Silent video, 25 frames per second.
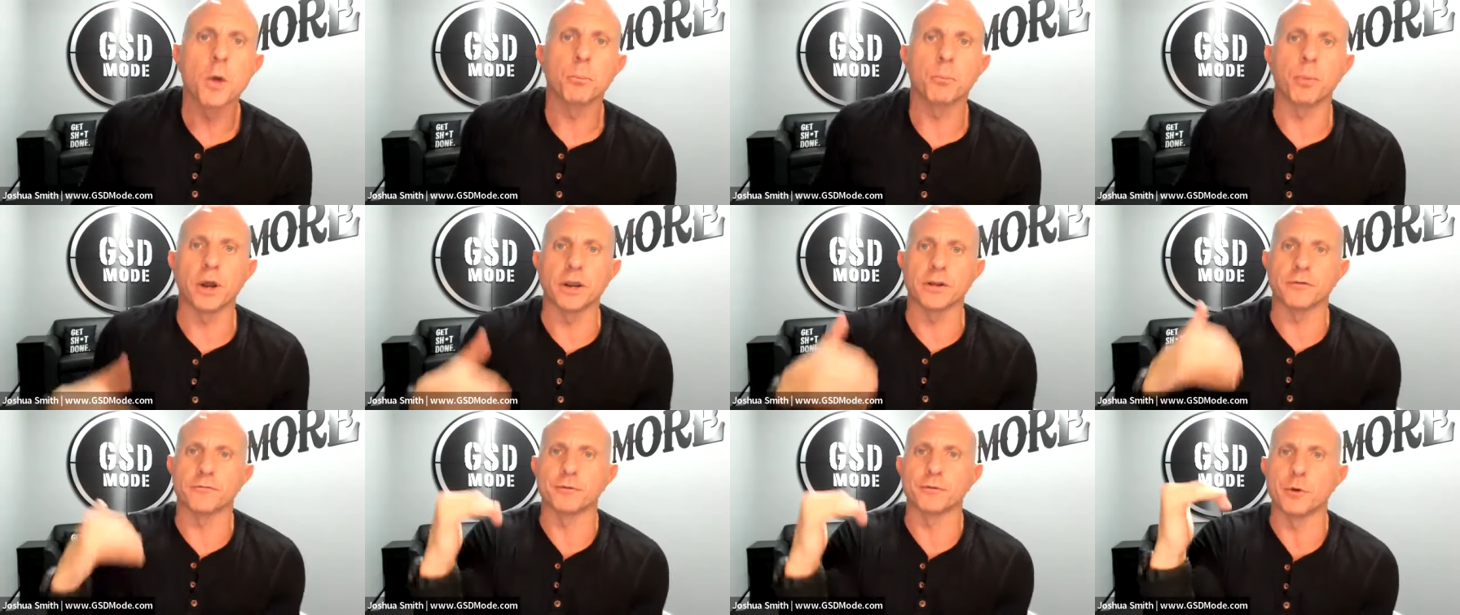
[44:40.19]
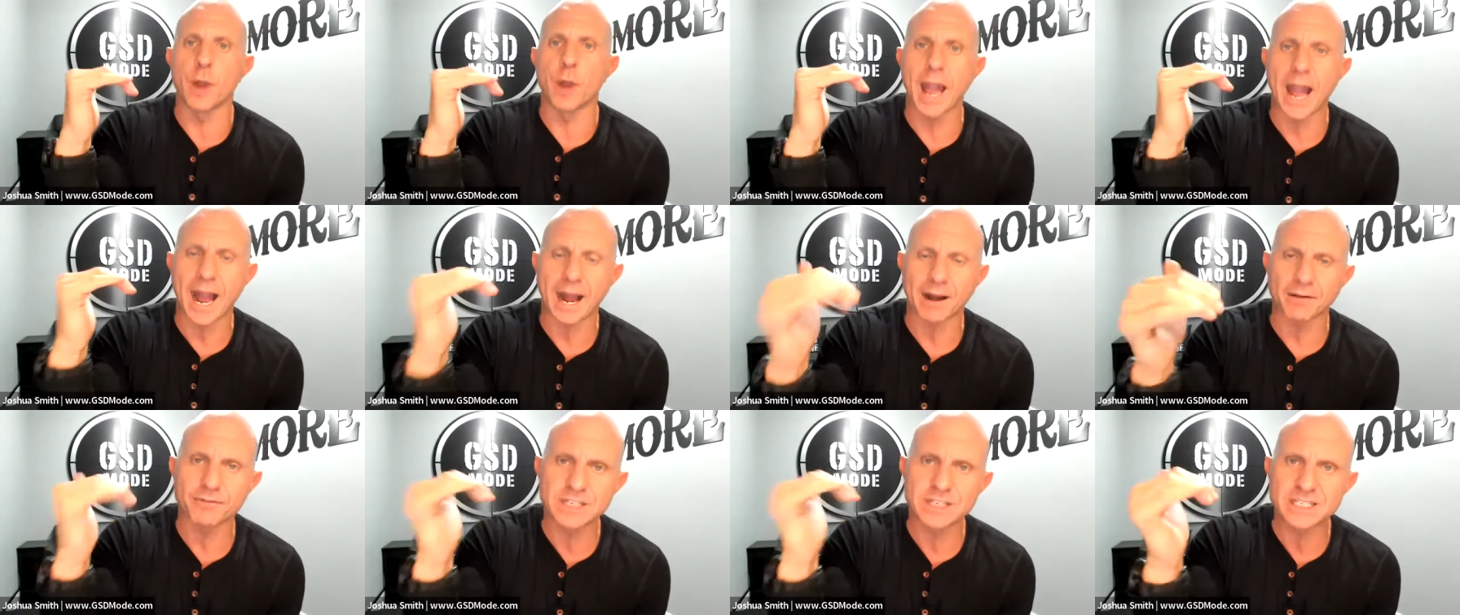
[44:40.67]
But if you
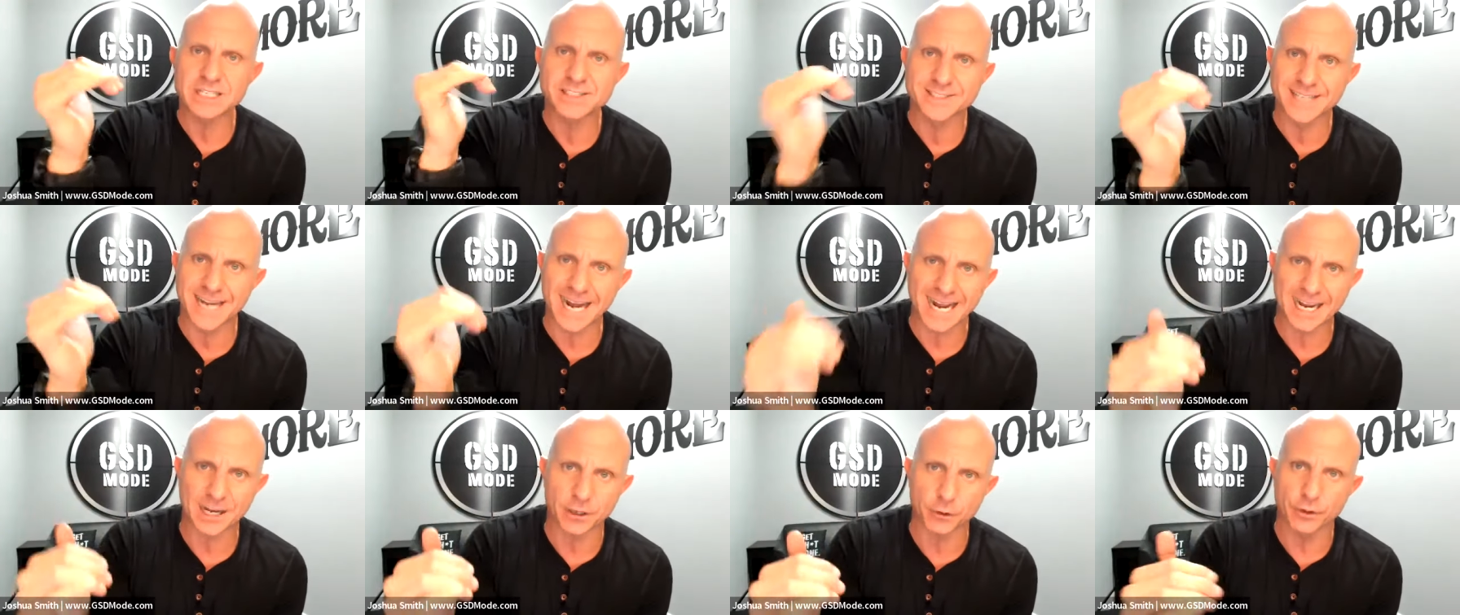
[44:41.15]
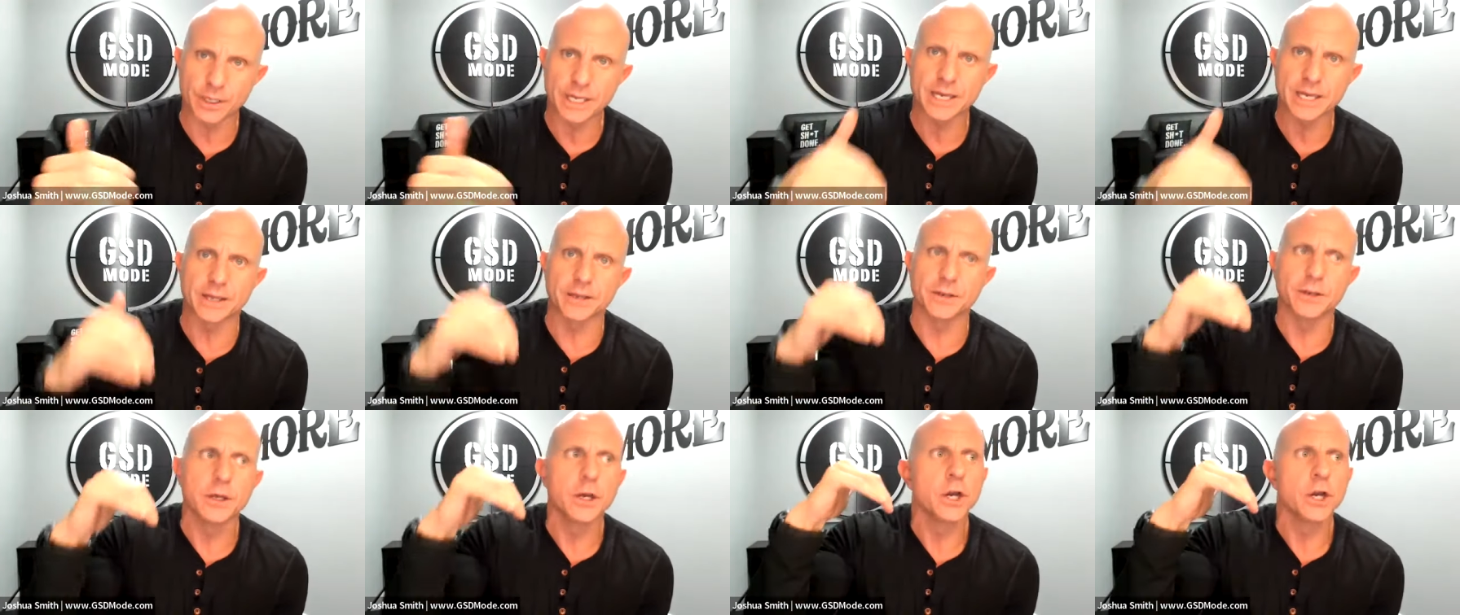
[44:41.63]
have these dialed
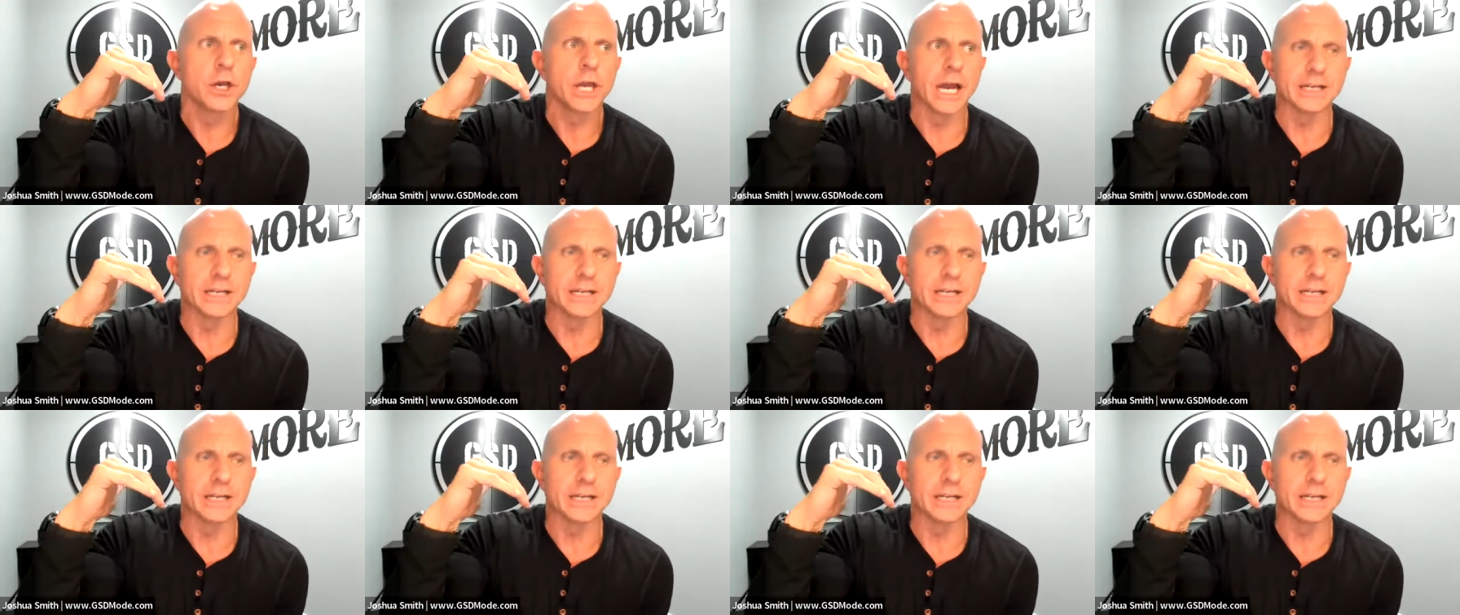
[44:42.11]
in,